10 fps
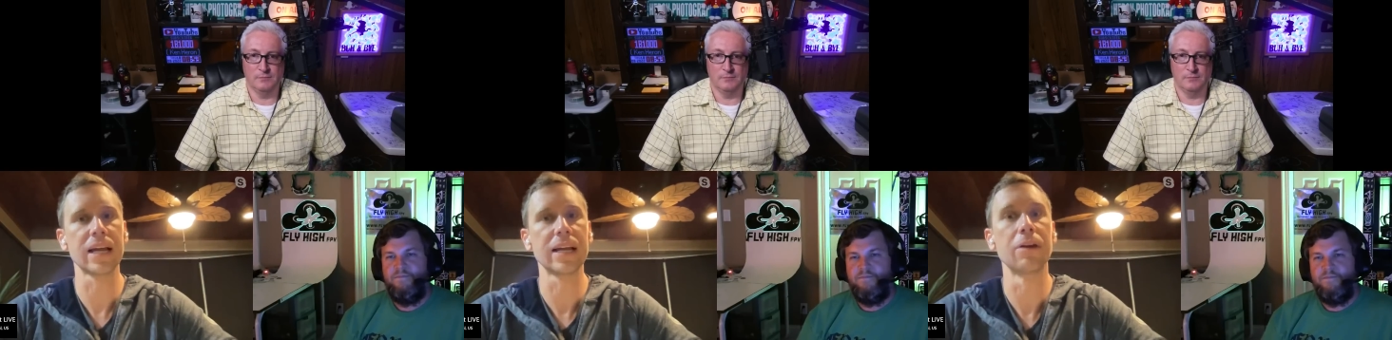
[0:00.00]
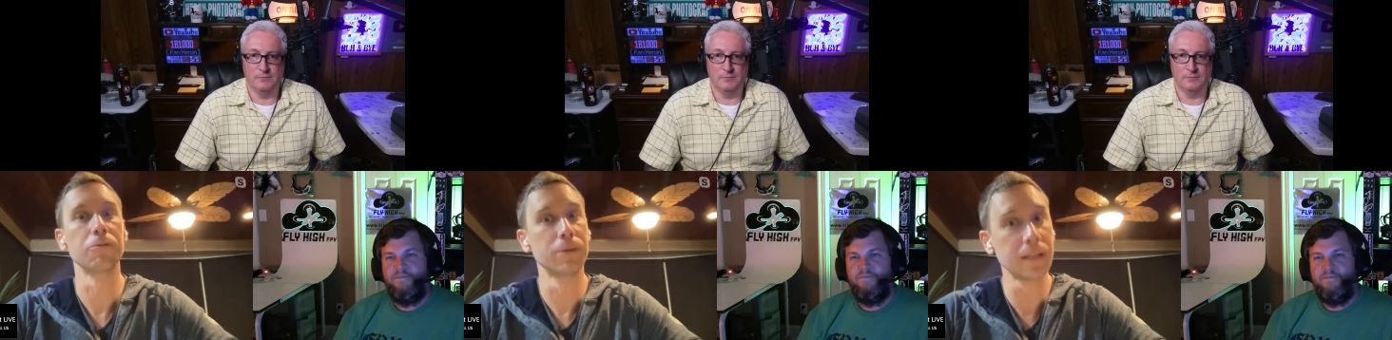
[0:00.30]
Speaker 1: line of
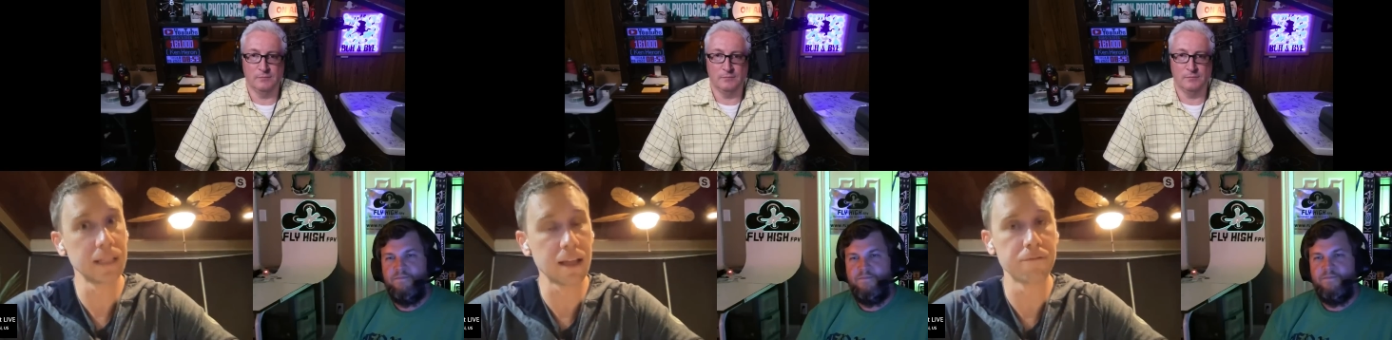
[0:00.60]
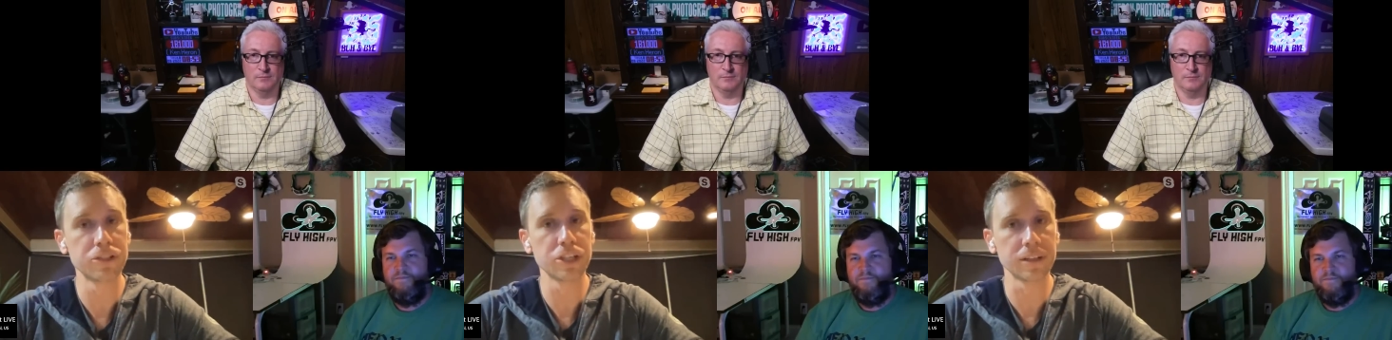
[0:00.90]
sight and
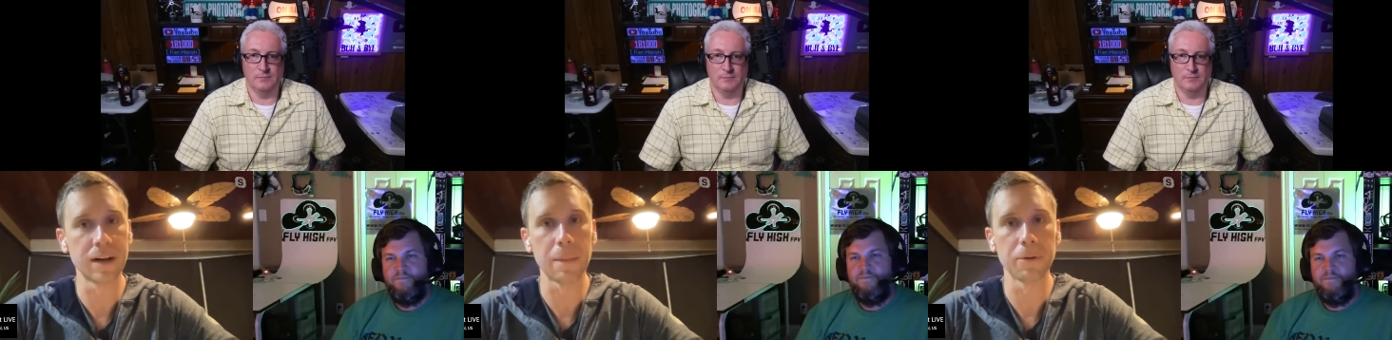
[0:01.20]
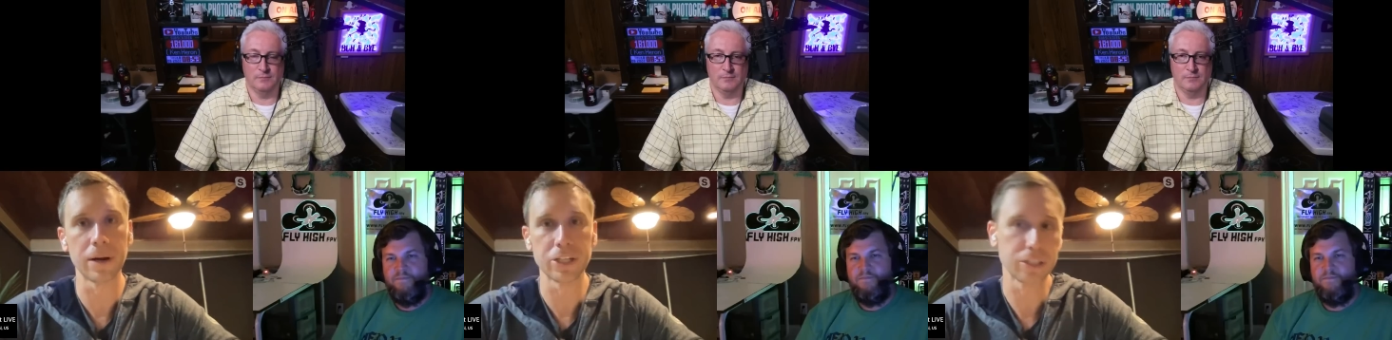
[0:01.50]
really love
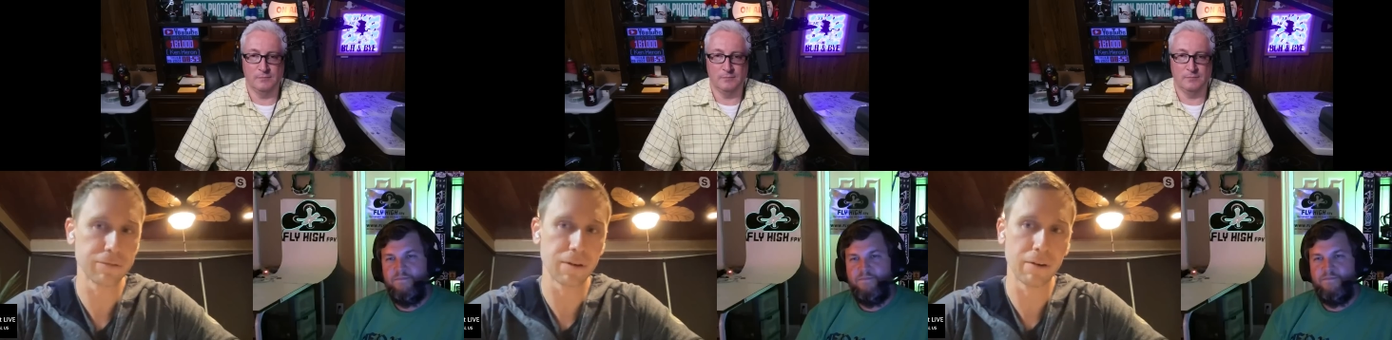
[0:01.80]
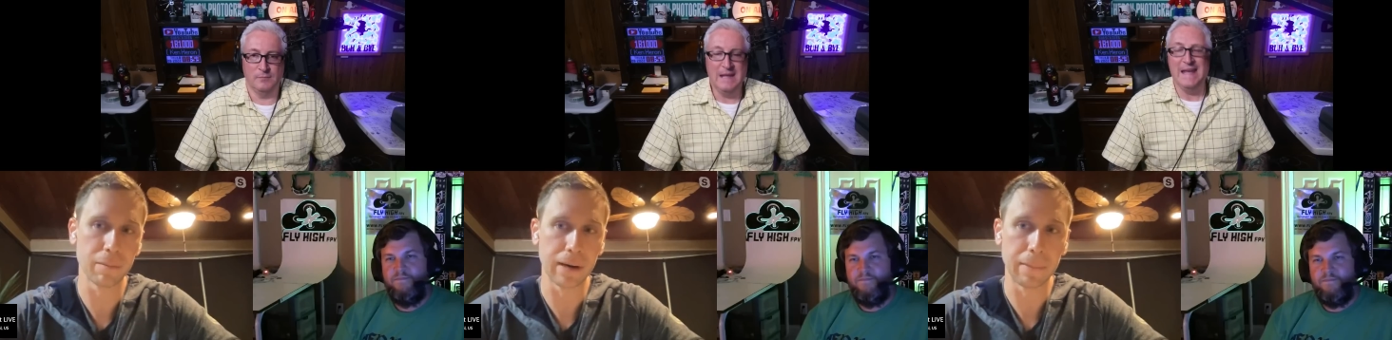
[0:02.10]
shielded
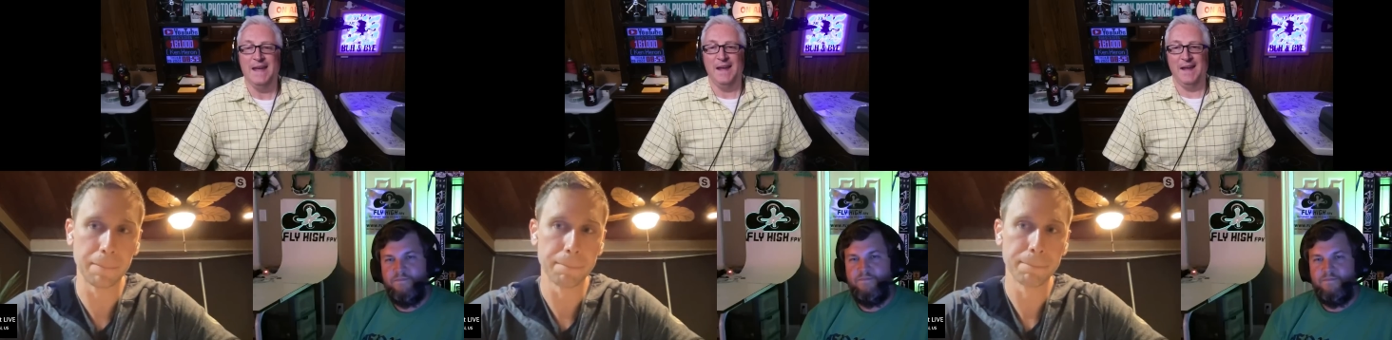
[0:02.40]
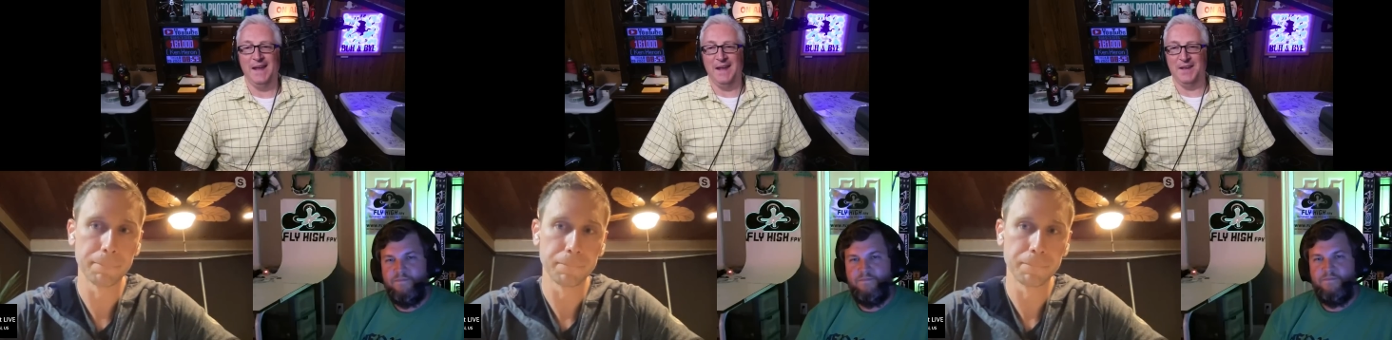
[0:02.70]
operations for
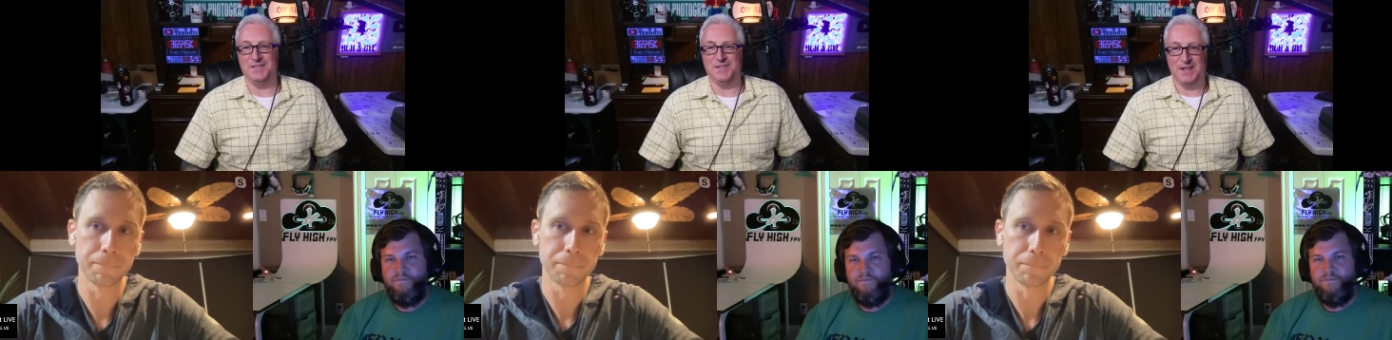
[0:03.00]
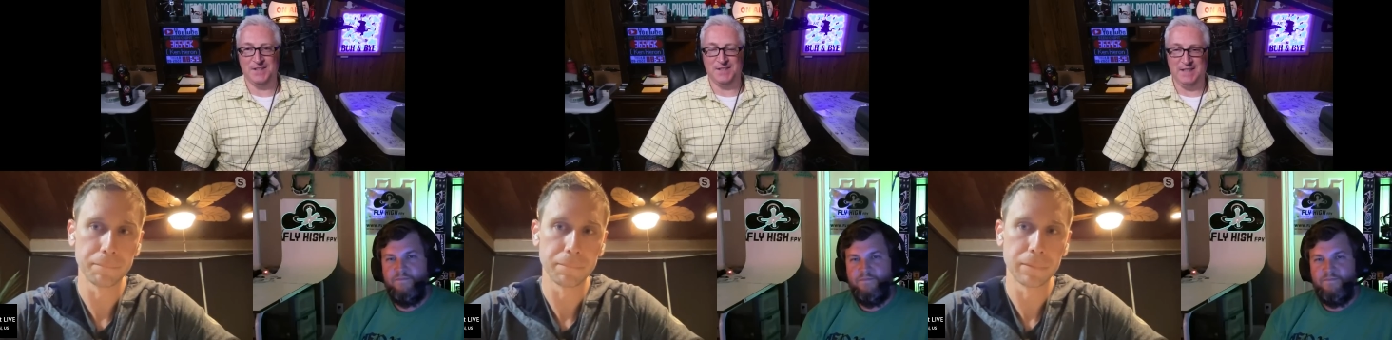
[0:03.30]
everybody.
Speaker 2: Is
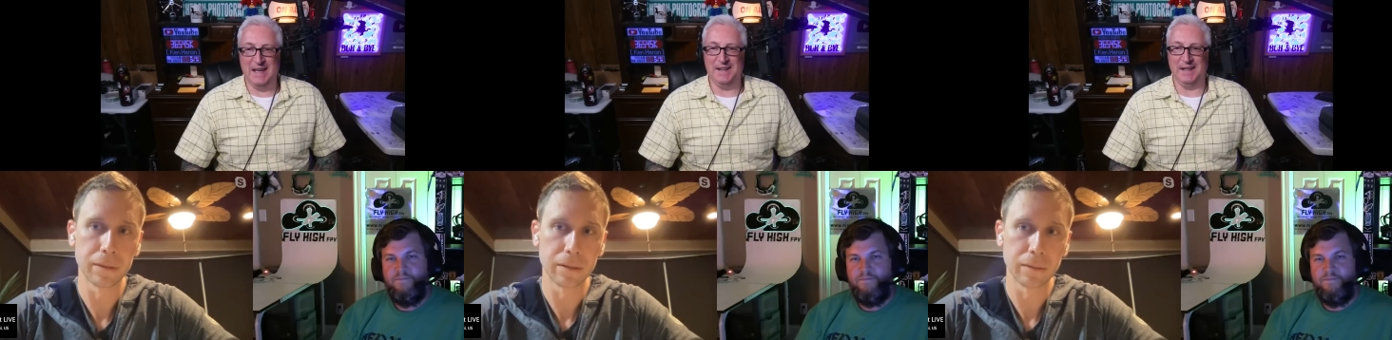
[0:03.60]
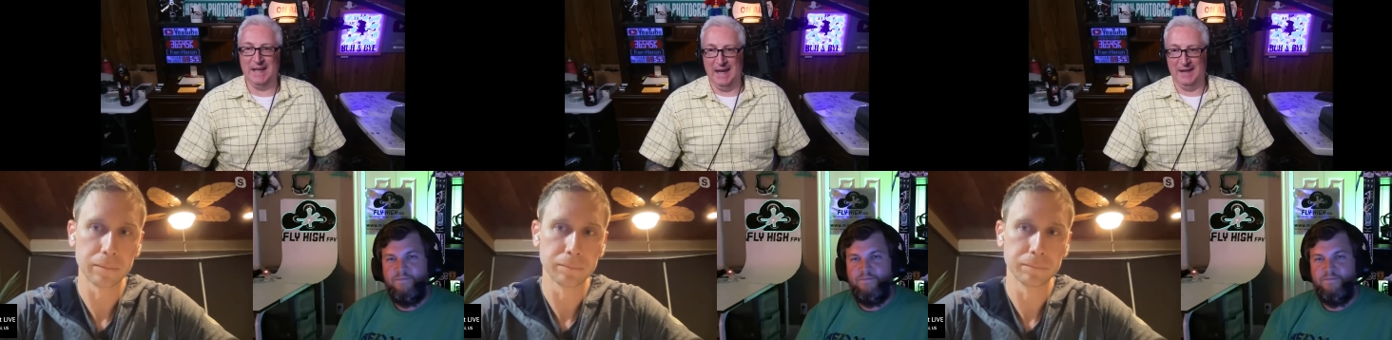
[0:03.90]
this yet
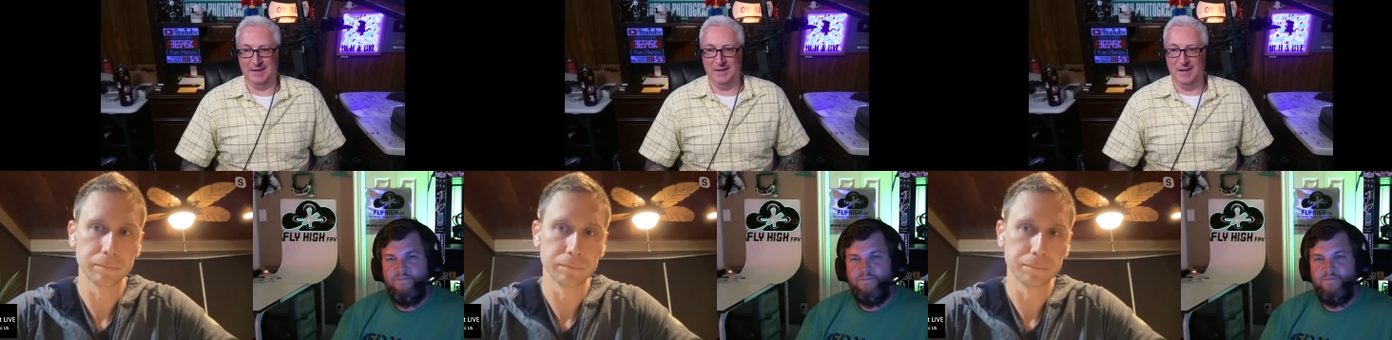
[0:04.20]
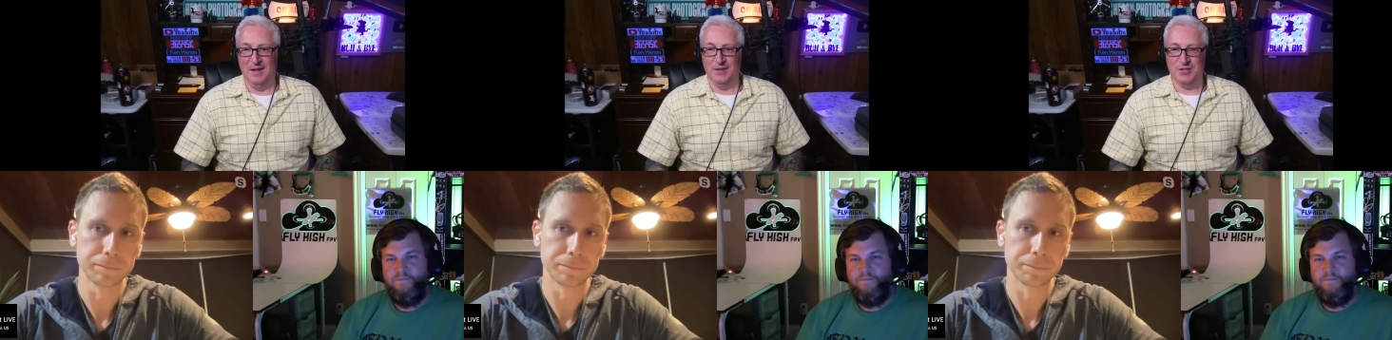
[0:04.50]
again
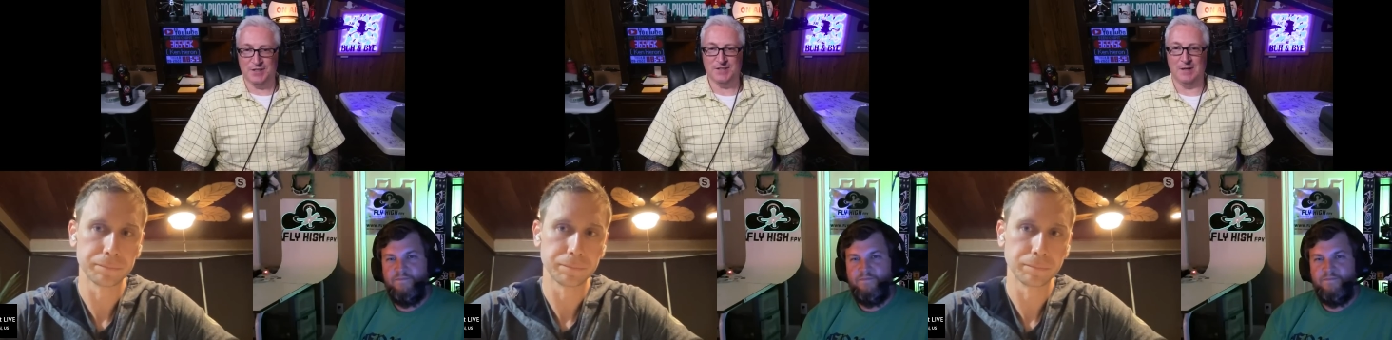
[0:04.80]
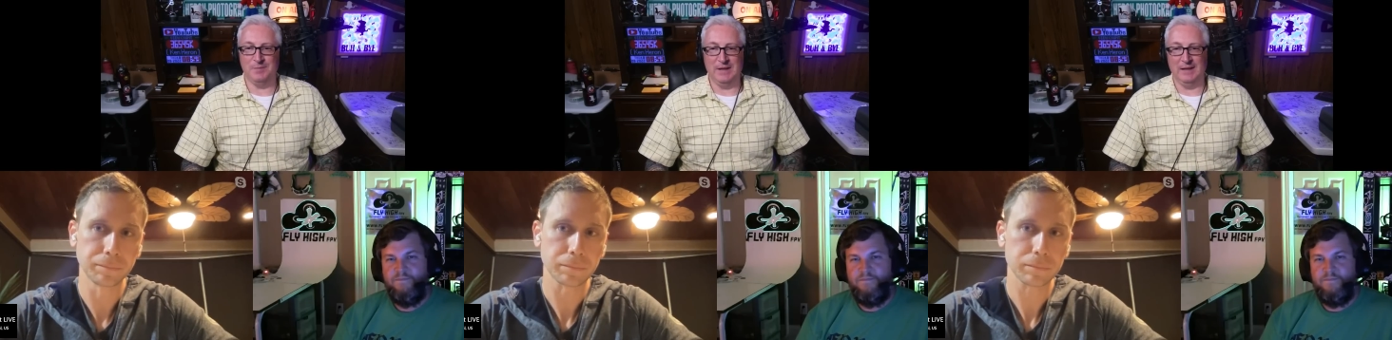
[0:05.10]
just
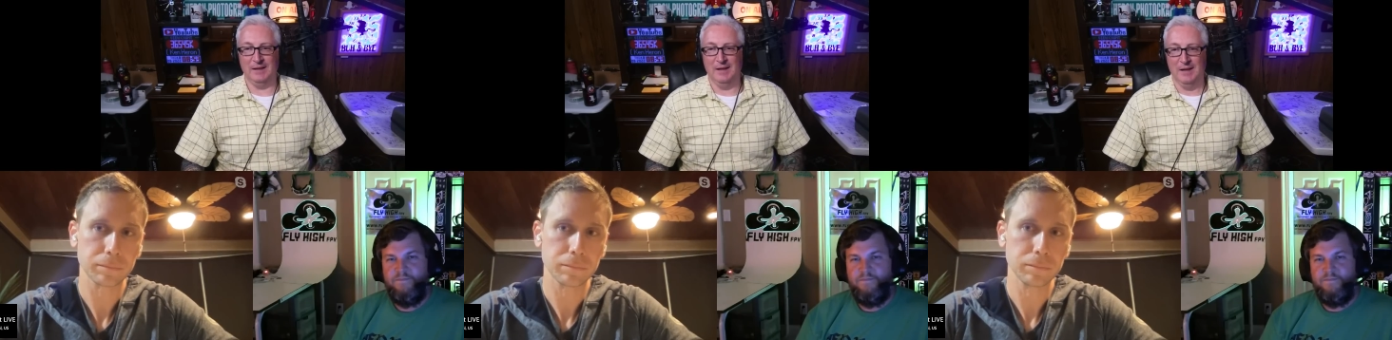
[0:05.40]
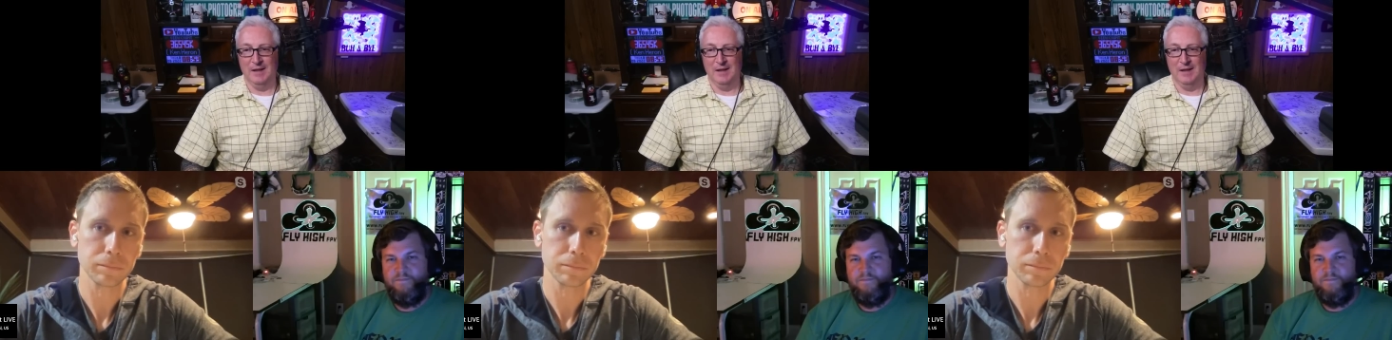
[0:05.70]
something